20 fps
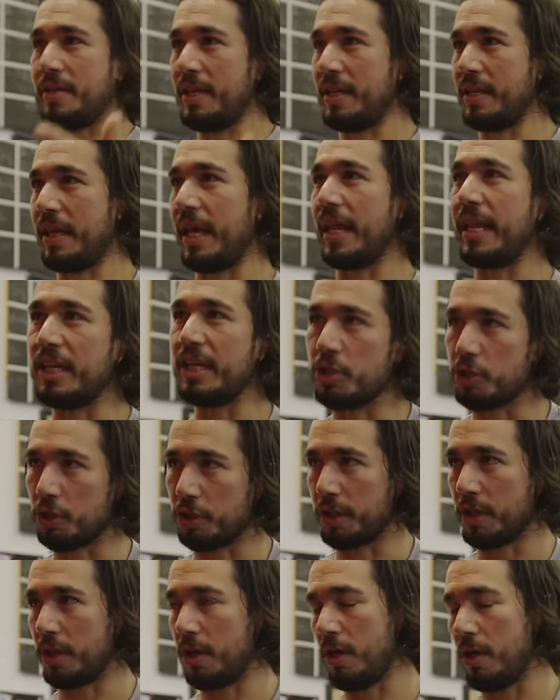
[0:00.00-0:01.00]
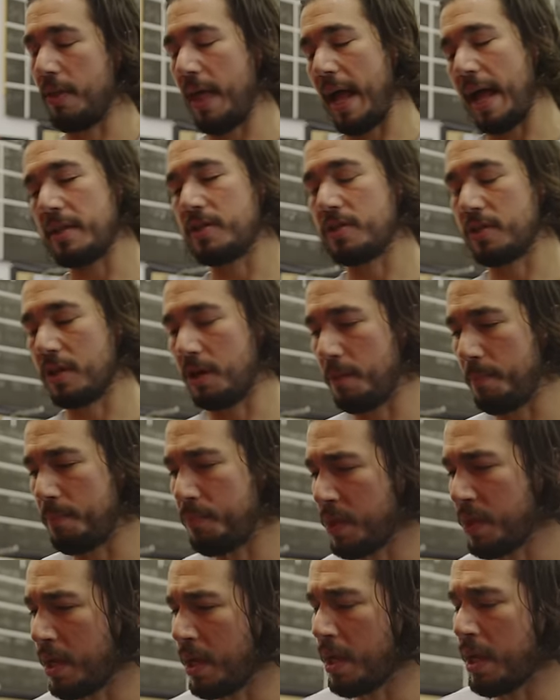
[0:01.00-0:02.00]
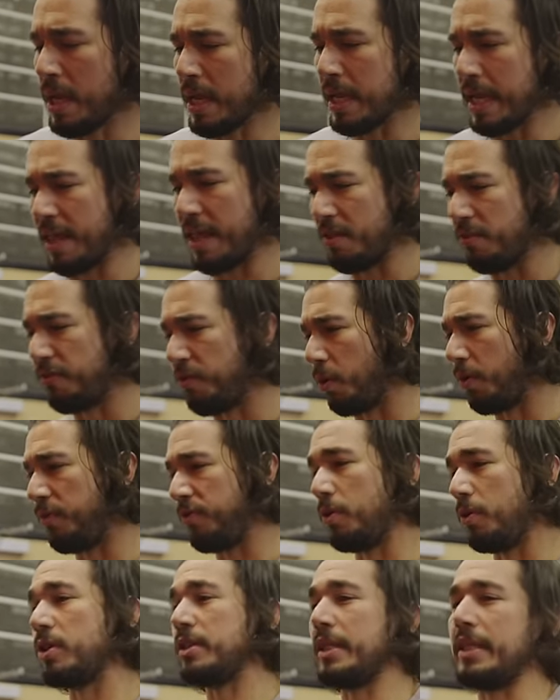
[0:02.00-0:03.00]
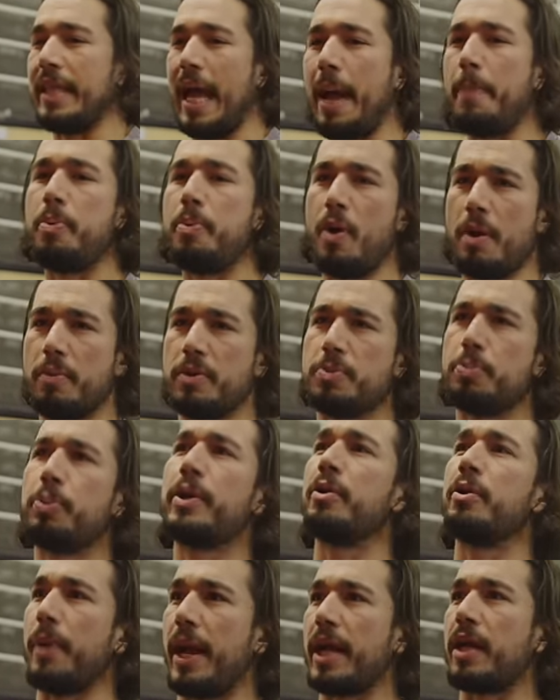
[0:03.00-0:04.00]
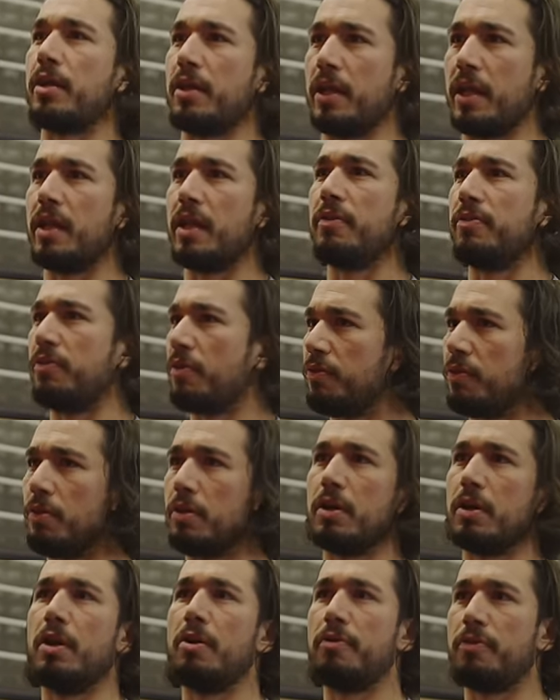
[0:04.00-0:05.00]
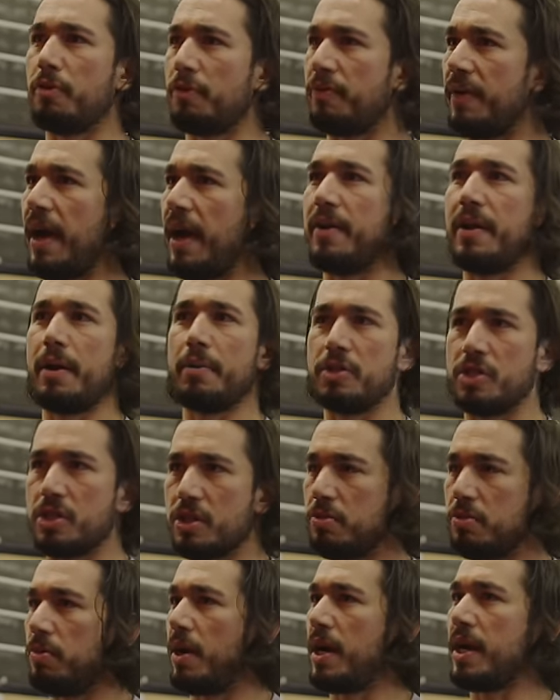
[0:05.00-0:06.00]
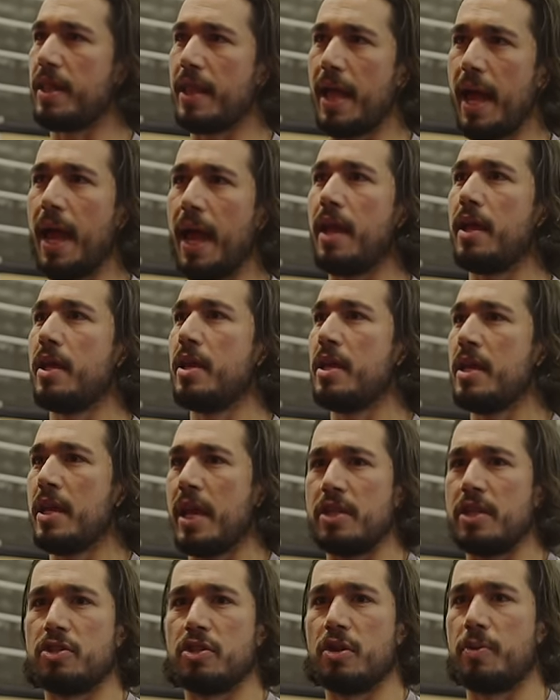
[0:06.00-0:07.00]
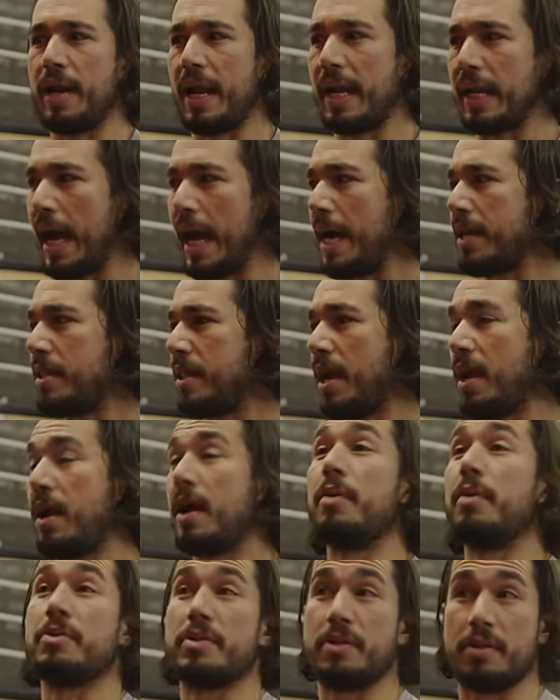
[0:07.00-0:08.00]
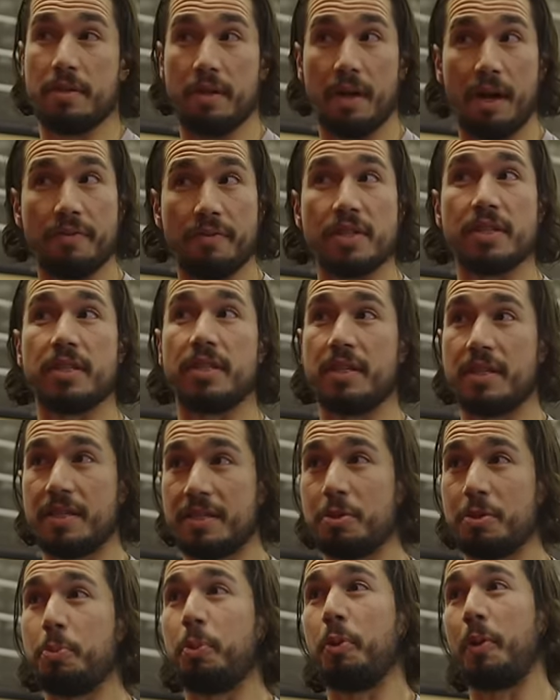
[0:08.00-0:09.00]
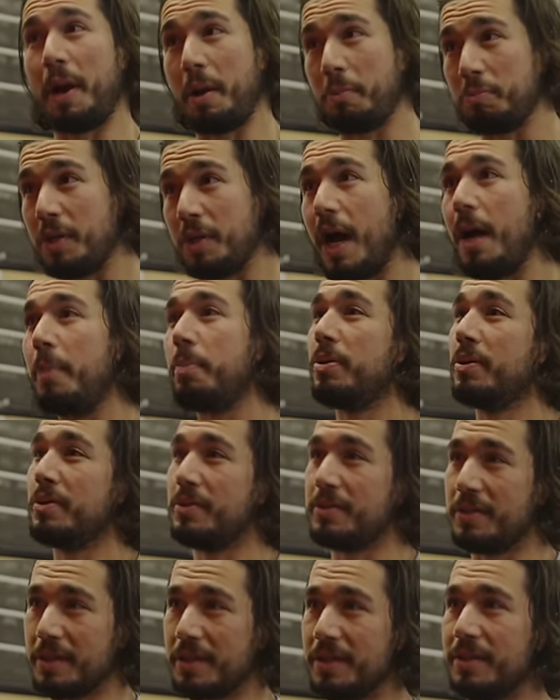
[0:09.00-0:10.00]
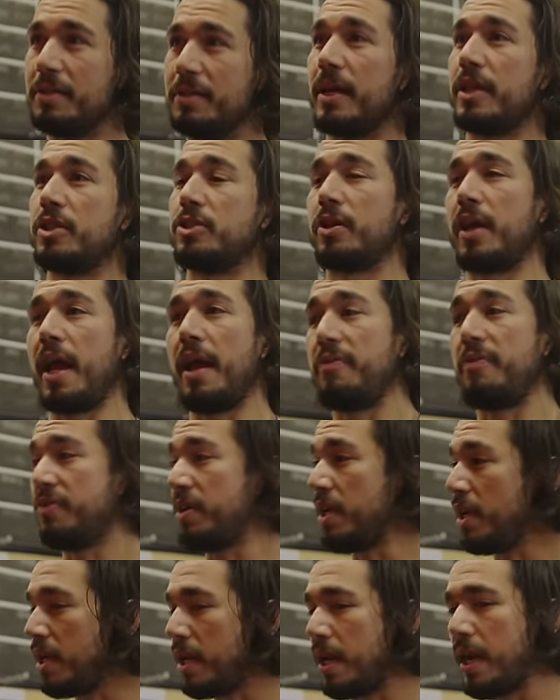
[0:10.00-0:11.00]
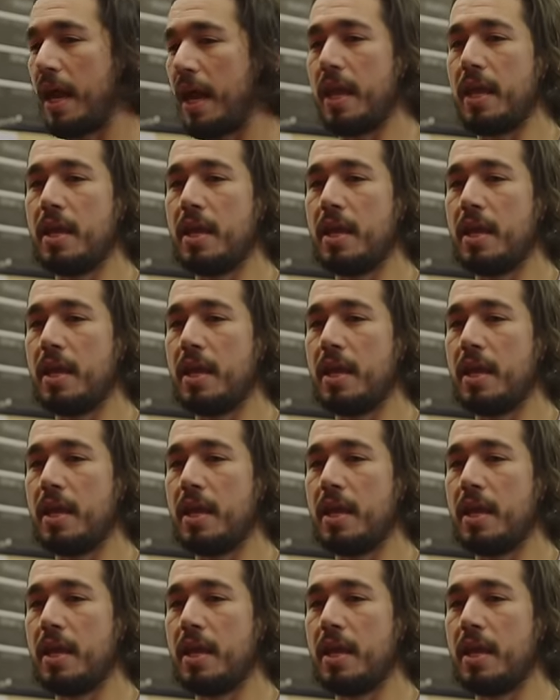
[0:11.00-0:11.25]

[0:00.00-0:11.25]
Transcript: said you get injured and all that. So, yeah, the 4:40s at that point was pretty regularly. 4:40, low 4:05. I was just running that. And so when I got there, I was obviously super amped up. Took a little extra caffeine, and